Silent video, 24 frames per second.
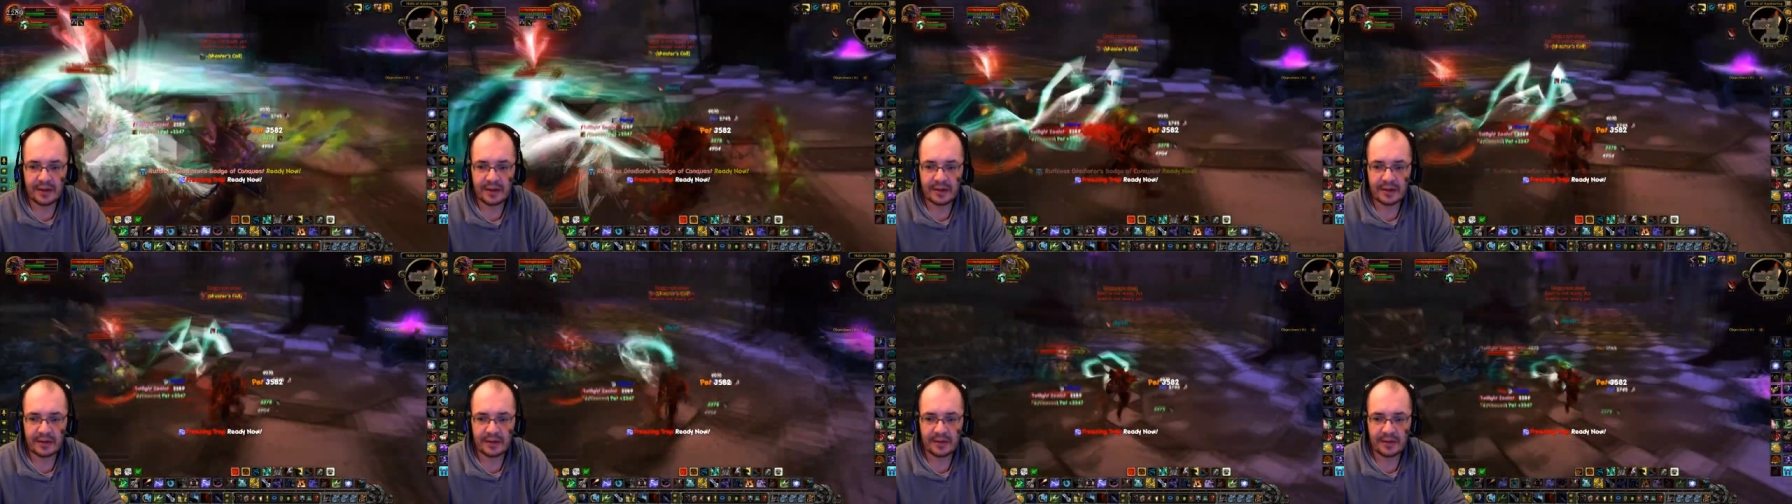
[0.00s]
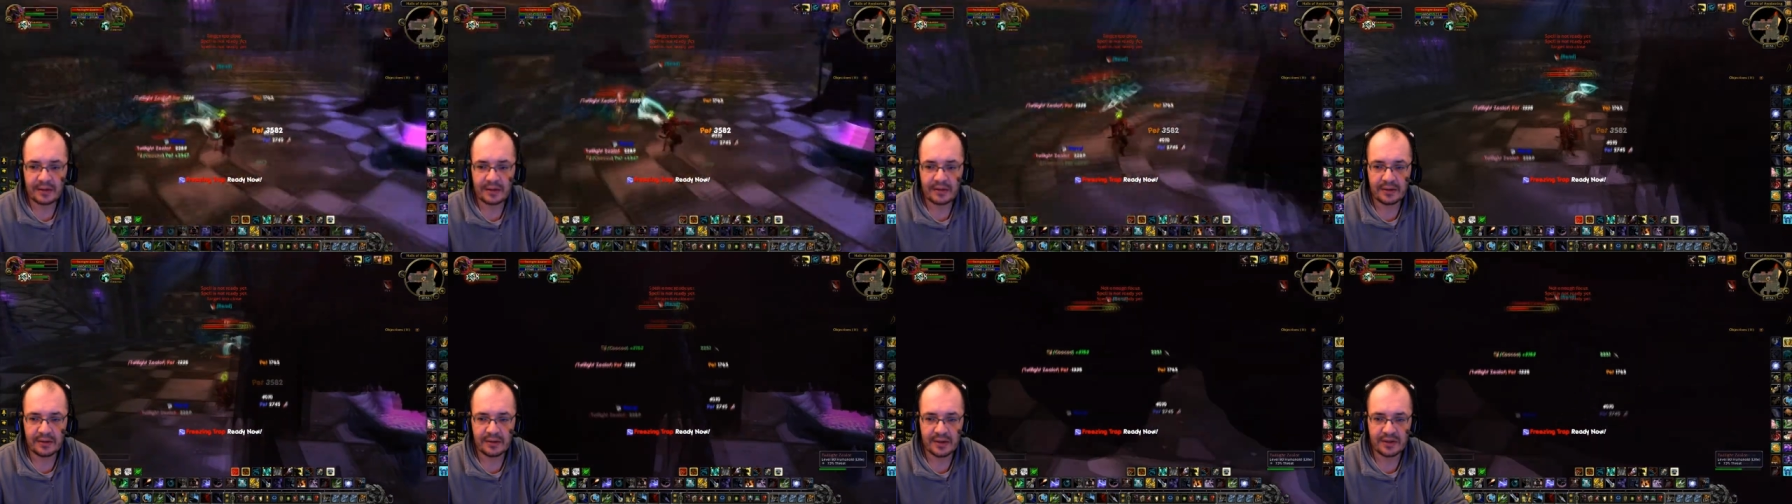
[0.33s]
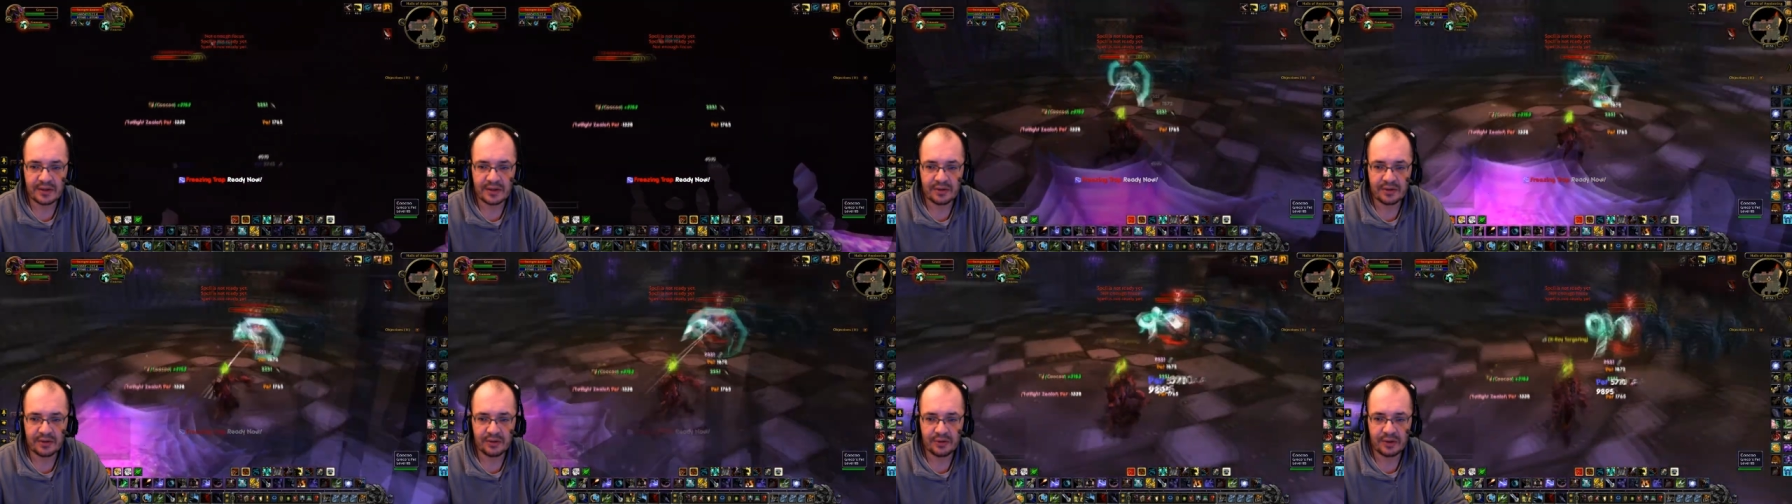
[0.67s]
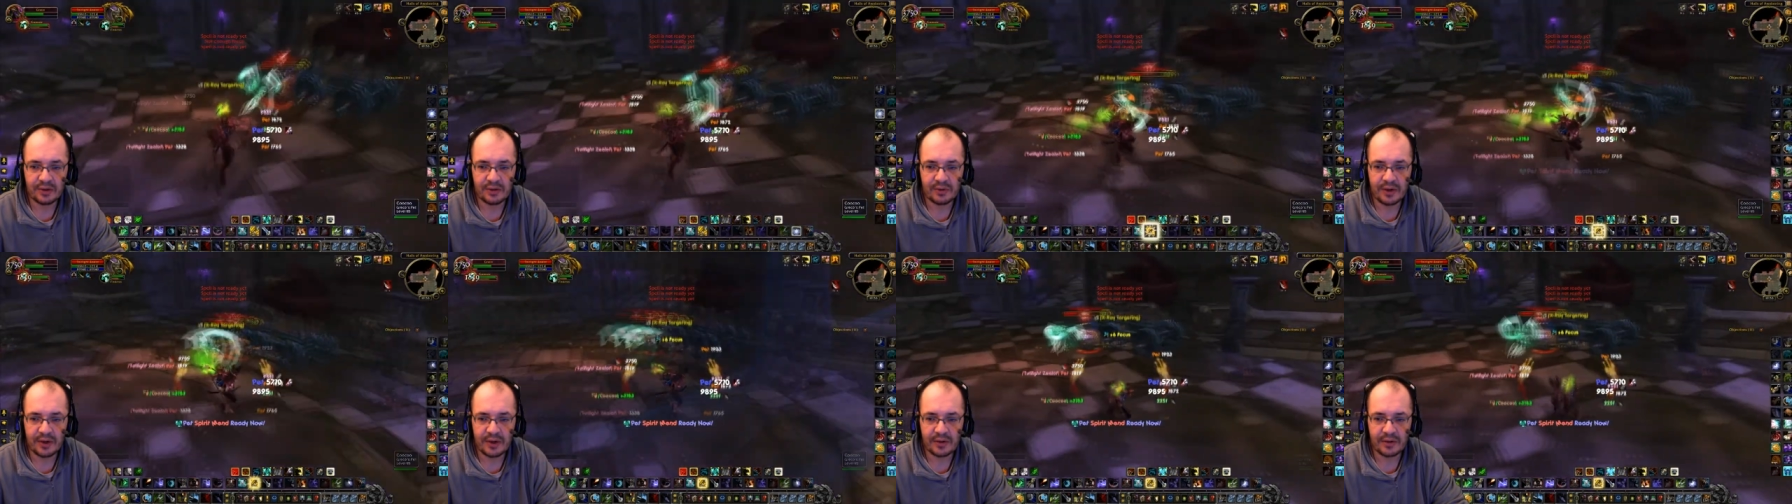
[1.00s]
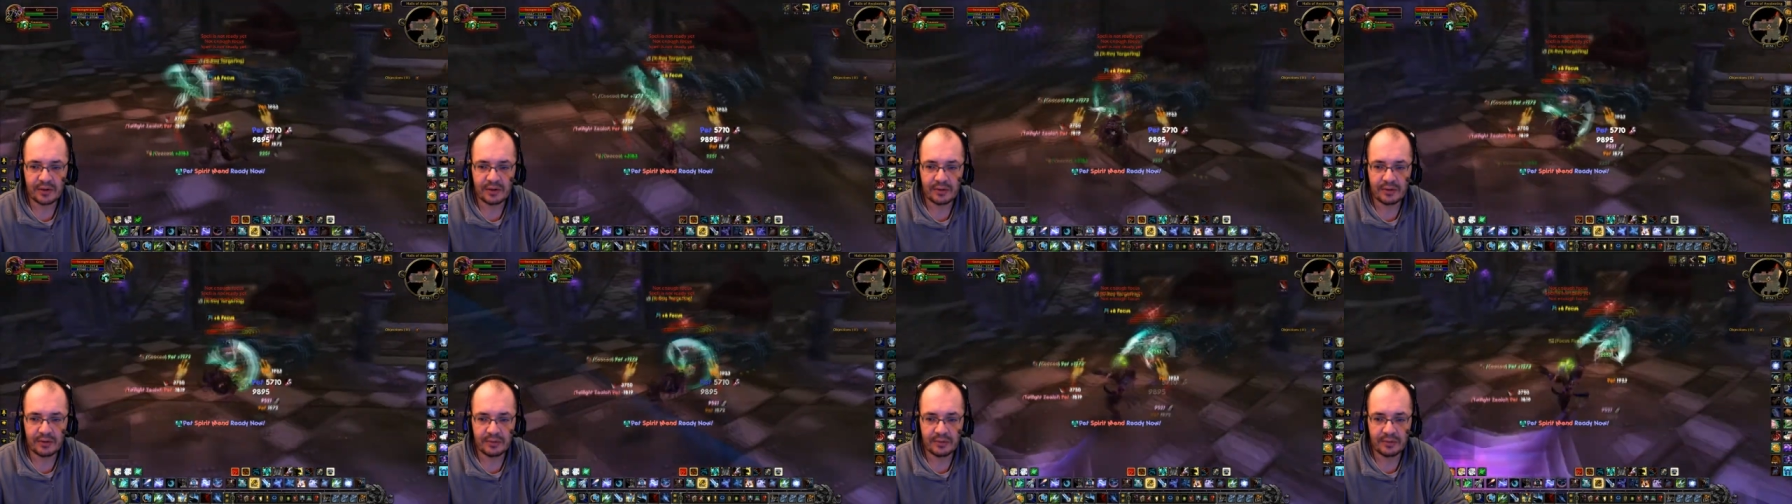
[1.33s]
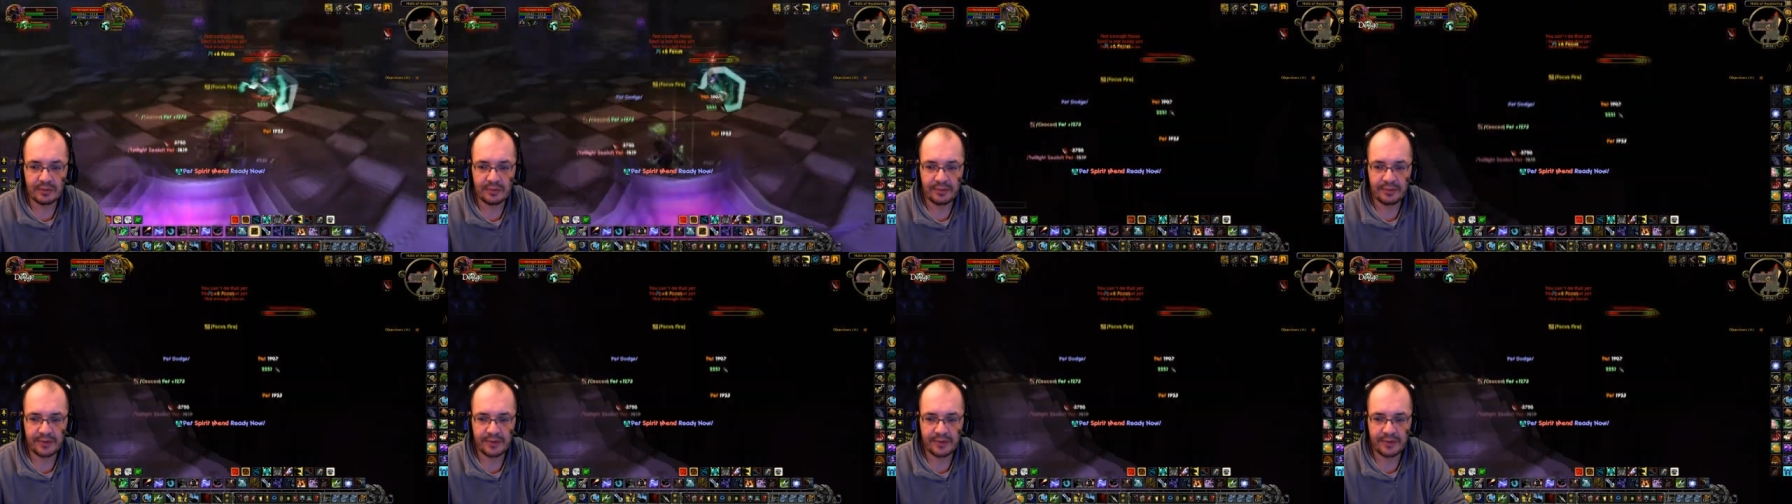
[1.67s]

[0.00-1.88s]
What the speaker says: and let's loot all our little